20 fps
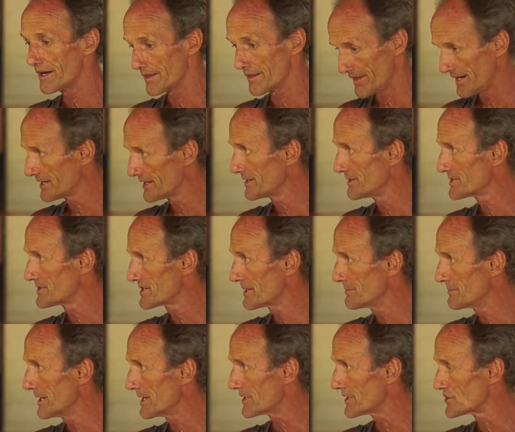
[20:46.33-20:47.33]
like, thank you
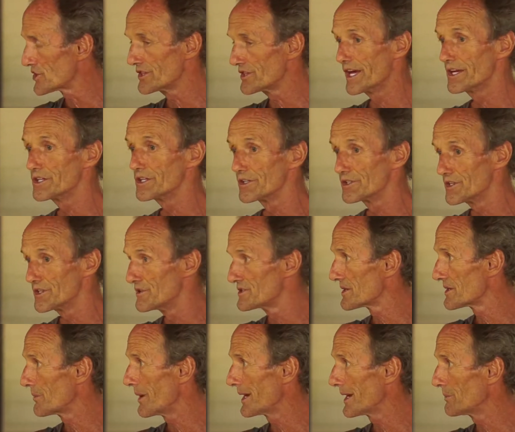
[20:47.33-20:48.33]
so much, and then you'll
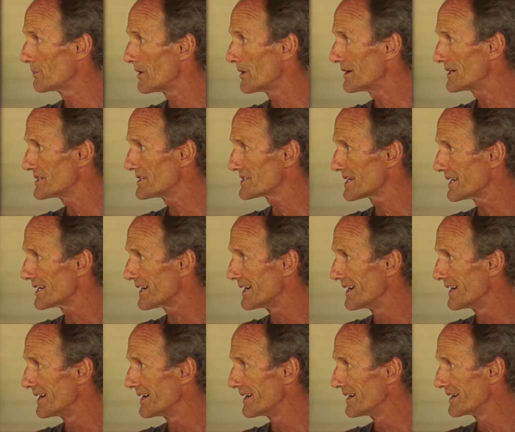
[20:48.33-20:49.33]
use it well and wisely,
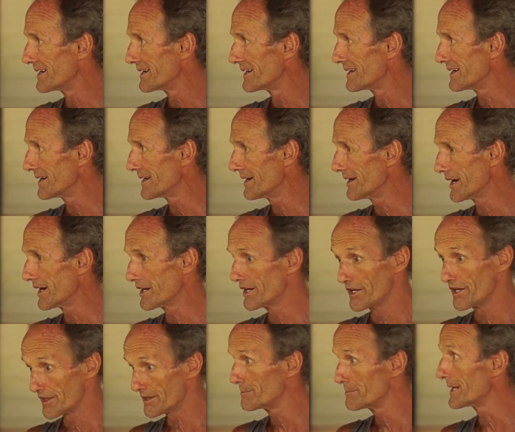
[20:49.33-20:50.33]
you know,
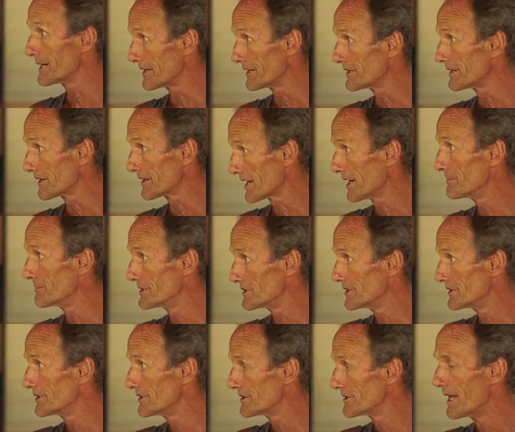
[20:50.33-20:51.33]
and another million will come.
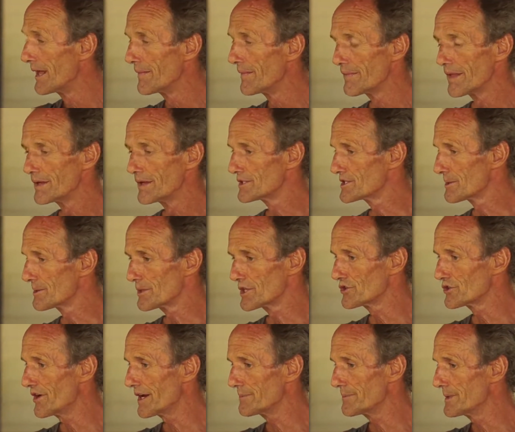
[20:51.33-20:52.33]
And some
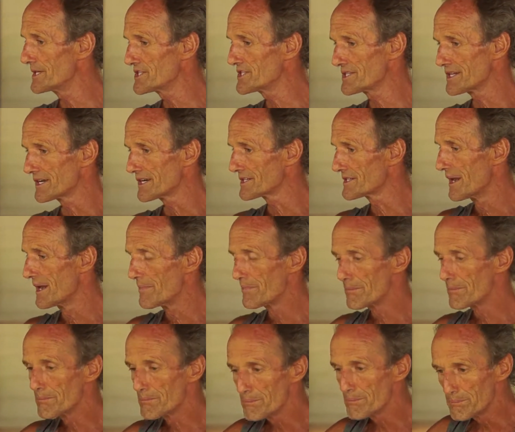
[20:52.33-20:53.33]
of the great mystics,
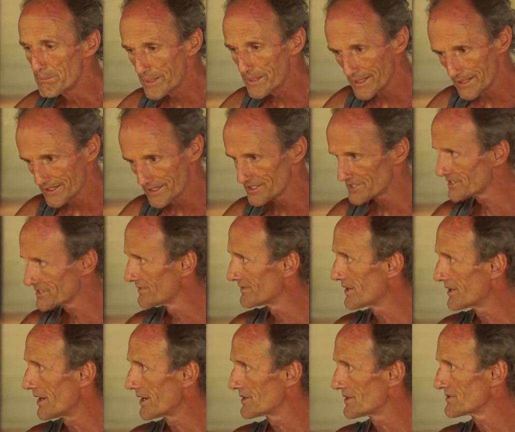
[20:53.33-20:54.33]
billions
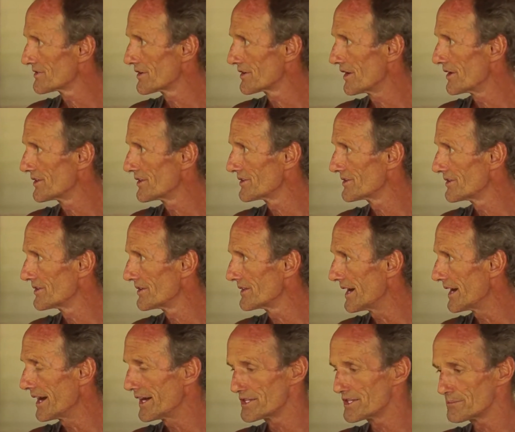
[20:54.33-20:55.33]
of dollars have gone
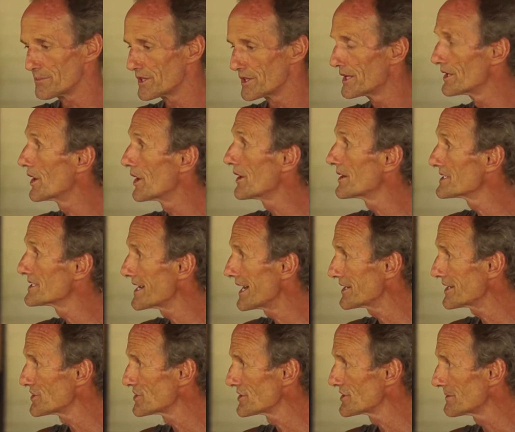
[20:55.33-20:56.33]
through their hands, but they're not
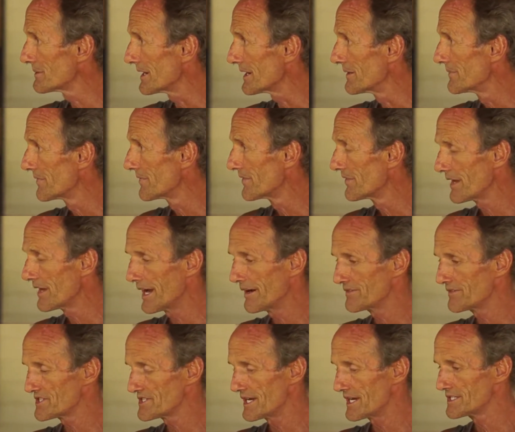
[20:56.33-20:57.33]
attached to it. They
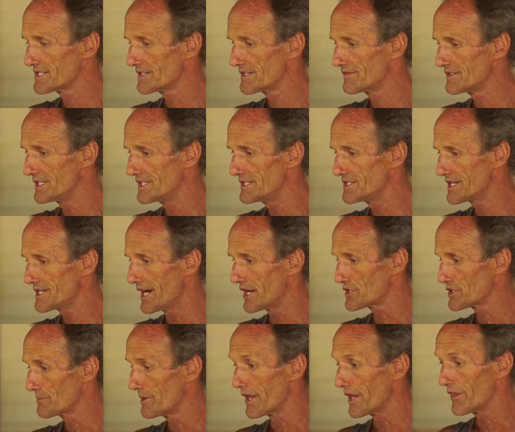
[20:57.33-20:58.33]
have a sense of
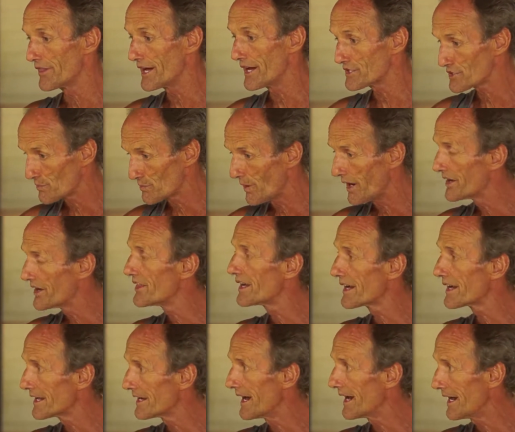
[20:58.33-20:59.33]
detachment, and that's why
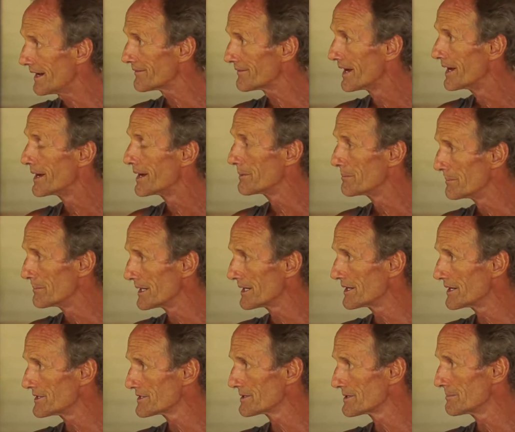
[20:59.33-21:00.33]
they can have
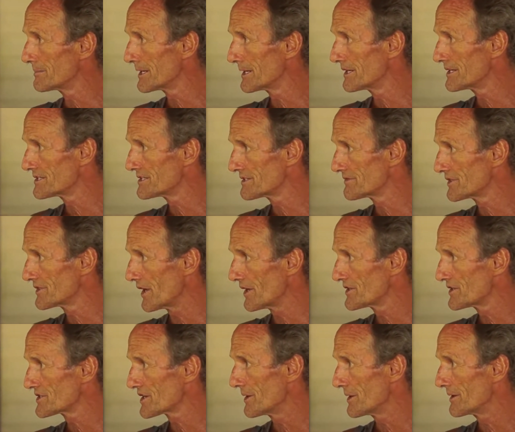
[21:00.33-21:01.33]
millions and billions of
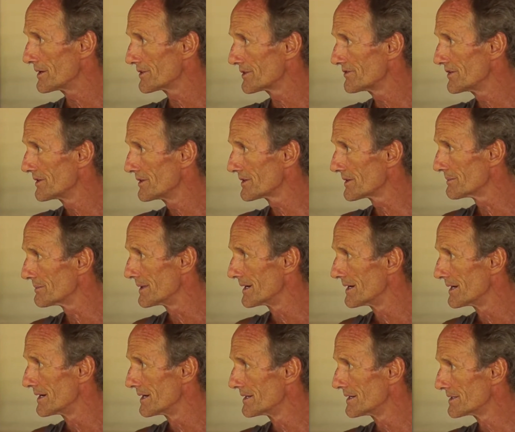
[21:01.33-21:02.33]
dollars going through them.
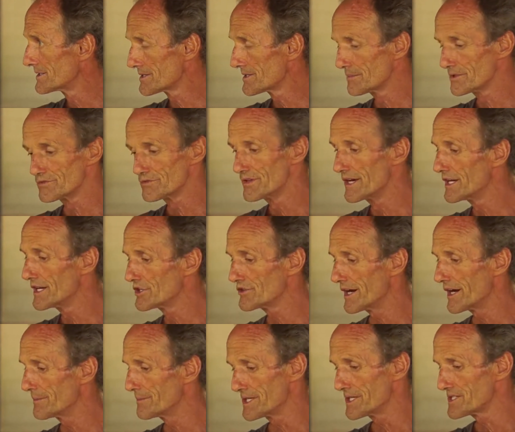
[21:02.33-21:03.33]
Some of the really
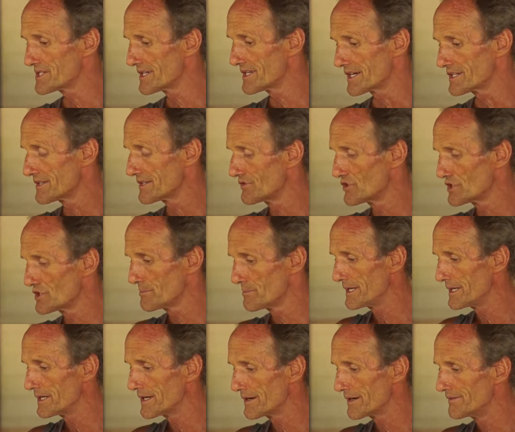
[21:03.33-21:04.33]
great mystics have
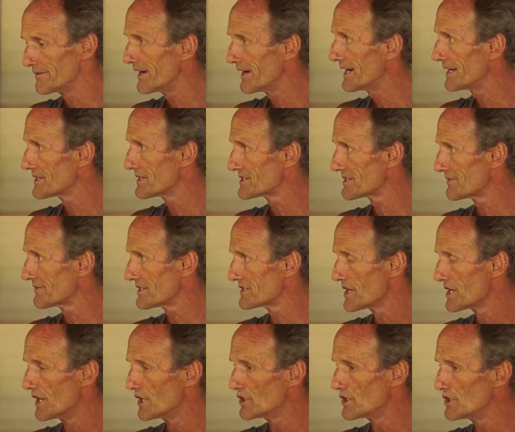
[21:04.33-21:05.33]
been conveyors of
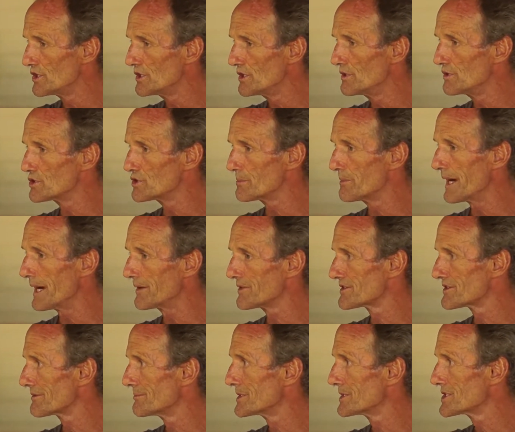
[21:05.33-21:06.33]
this huge
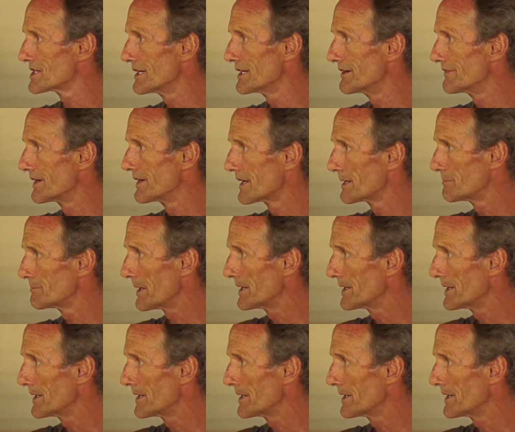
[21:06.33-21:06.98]
amount of material